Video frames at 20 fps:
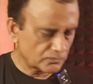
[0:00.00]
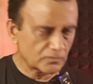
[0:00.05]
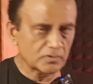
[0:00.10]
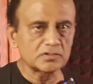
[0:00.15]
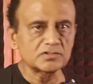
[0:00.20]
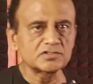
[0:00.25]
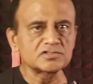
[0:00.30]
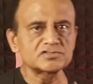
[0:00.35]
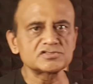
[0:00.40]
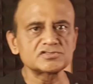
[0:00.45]

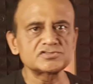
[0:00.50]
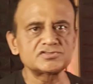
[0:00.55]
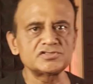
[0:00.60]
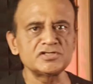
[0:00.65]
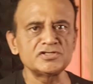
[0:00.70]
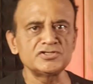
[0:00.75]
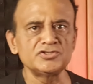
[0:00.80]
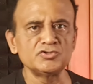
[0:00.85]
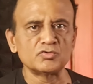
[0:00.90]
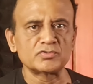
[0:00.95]
This is
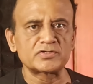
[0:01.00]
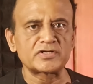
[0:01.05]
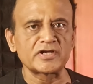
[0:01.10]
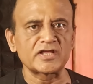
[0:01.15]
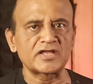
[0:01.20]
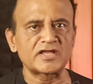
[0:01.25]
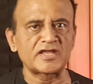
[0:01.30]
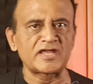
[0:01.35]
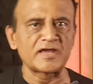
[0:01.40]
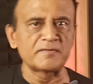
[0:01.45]
the
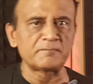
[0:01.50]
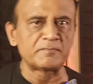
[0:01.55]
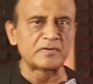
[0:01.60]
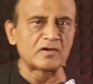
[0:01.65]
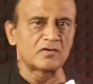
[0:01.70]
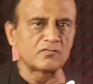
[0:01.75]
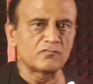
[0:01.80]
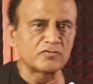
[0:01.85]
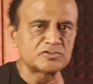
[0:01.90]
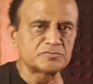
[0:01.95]
Nutric
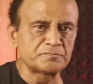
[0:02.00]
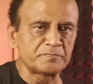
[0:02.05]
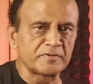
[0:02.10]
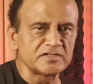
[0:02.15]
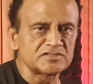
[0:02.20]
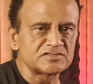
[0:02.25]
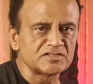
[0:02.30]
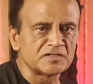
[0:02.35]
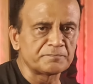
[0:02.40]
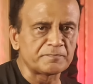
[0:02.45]
cable which
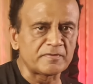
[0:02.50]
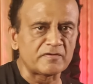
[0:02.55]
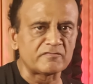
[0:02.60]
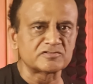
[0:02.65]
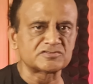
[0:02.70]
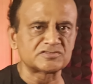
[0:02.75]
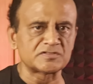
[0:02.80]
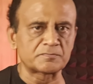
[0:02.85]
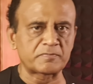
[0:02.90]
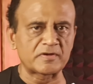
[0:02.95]
brings in power
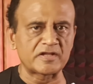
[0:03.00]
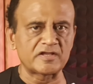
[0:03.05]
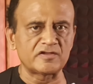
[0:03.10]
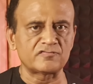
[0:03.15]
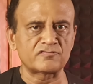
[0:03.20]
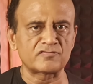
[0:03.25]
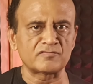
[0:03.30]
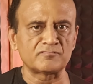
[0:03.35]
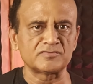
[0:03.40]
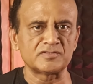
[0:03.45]
supply
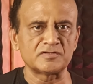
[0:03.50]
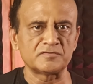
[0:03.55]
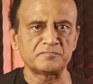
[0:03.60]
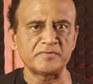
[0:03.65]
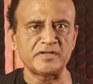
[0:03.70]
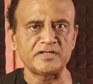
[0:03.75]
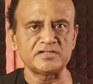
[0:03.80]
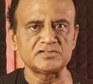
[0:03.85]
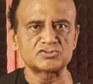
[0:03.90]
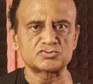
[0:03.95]
from the
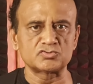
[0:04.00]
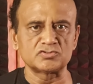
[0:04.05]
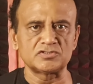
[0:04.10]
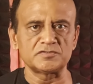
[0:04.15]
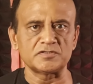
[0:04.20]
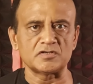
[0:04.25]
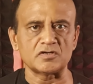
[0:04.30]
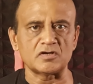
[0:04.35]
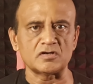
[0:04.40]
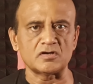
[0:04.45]
mains to
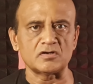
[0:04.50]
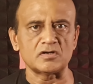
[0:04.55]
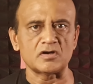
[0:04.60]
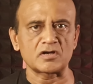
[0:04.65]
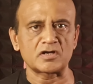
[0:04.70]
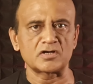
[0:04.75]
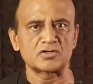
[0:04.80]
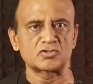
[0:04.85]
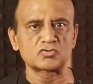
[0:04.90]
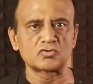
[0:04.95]
the
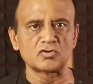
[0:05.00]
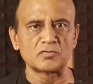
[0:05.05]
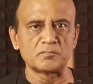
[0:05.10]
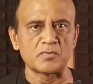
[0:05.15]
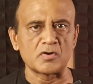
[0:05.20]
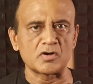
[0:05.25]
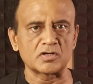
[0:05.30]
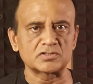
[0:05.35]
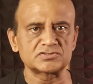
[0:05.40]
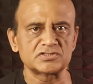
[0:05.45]
control
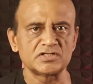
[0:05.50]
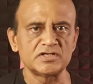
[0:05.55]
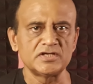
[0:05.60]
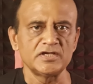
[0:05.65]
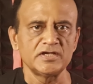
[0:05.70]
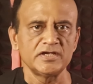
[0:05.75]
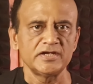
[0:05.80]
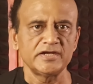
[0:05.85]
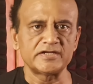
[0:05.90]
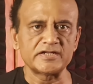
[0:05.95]
box.
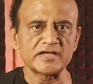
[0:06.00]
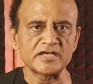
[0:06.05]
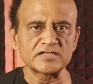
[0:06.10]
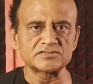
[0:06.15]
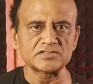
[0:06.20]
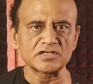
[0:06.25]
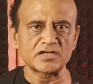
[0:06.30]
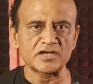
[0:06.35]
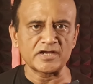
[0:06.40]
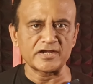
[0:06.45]
It has
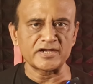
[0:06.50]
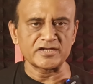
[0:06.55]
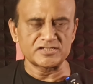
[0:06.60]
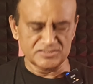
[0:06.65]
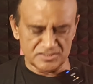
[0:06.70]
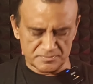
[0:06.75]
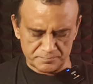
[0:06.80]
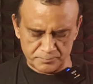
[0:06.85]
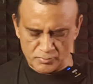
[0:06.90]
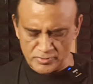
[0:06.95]
a
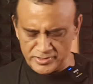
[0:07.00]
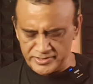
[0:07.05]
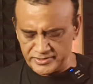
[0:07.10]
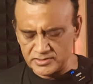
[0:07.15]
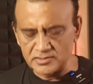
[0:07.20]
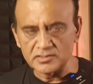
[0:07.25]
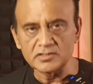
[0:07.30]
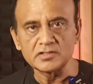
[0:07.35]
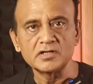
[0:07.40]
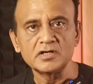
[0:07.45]
connection
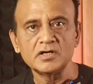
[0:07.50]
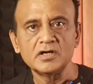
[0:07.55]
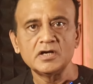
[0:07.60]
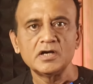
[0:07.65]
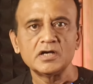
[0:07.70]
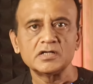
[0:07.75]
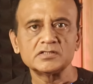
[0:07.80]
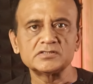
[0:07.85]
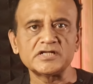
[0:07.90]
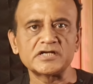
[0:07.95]
point
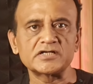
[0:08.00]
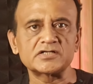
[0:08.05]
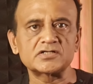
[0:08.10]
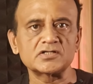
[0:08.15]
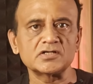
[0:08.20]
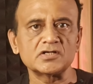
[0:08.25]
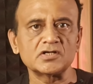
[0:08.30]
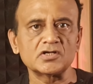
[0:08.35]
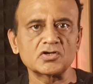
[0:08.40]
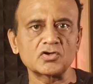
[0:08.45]

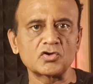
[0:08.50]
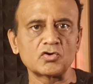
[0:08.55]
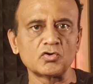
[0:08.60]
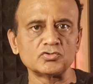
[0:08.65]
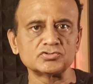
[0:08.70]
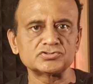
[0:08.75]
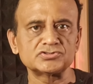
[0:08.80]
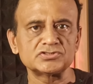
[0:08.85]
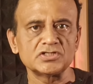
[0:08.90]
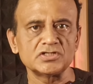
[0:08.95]
that
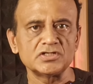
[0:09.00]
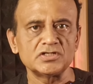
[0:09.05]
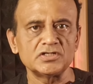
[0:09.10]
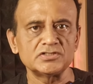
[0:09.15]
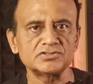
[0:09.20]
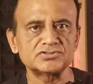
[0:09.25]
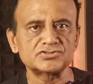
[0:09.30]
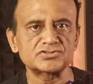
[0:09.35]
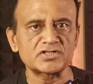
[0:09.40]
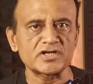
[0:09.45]
goes
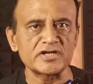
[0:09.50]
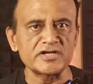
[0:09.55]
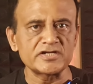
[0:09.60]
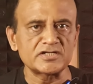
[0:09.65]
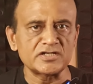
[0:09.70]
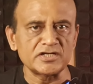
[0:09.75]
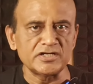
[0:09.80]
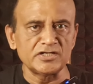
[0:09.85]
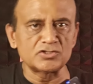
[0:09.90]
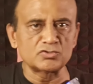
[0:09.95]

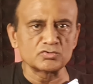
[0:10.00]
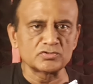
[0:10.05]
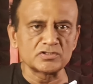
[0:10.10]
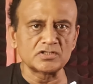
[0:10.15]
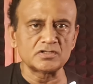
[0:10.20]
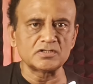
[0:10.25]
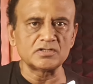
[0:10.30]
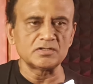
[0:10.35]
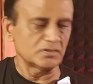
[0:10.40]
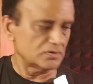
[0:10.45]
straight into
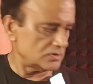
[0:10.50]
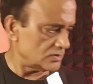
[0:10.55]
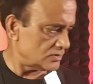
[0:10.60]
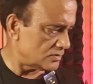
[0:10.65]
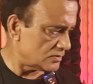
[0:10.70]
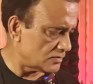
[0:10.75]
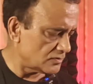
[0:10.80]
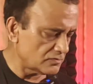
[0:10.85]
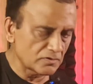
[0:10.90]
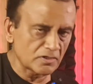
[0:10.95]
the
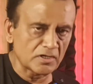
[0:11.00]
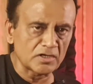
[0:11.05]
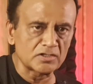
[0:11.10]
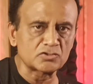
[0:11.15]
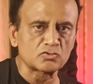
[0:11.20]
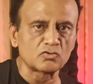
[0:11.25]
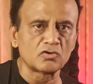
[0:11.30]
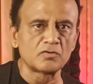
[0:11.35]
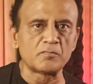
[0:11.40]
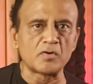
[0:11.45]

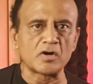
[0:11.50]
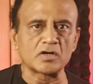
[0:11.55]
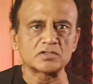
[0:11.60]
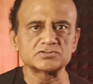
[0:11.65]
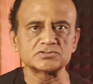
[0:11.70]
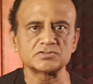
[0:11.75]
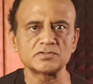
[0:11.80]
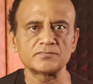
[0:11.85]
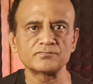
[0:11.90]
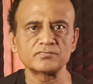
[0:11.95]
control
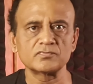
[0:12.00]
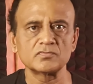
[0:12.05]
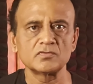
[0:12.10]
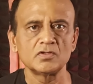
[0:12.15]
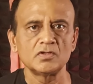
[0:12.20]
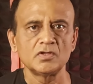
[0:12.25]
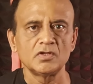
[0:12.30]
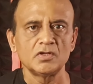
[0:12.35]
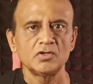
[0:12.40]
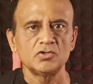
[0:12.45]
box.
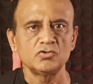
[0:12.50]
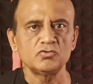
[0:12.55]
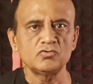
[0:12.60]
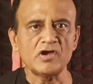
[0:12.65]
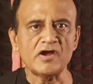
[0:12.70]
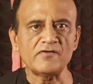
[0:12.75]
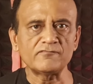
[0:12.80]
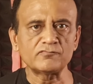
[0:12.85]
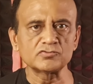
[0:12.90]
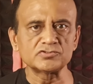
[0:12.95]
You
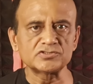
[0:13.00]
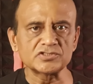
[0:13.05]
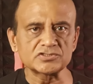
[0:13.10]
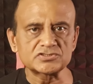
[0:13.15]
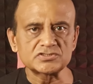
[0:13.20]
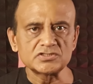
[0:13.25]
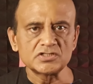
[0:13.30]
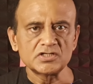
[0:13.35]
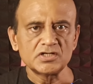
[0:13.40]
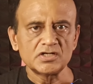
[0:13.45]
have to
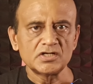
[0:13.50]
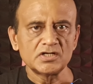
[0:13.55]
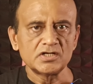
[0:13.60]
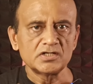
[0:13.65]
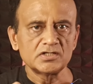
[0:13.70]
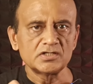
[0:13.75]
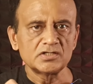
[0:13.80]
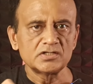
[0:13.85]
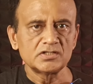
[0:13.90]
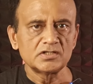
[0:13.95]
just
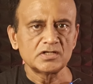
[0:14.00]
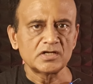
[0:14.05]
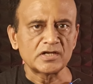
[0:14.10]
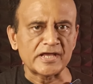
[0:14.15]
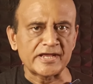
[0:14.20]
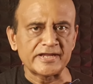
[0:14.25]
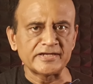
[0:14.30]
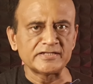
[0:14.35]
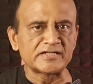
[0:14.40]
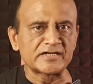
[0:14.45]

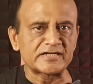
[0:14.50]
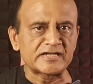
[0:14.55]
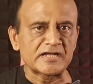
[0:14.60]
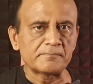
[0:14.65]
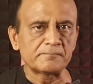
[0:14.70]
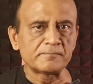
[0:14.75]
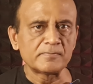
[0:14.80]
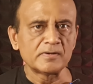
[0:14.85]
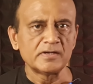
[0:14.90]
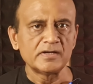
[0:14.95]
line that
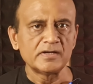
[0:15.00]
up,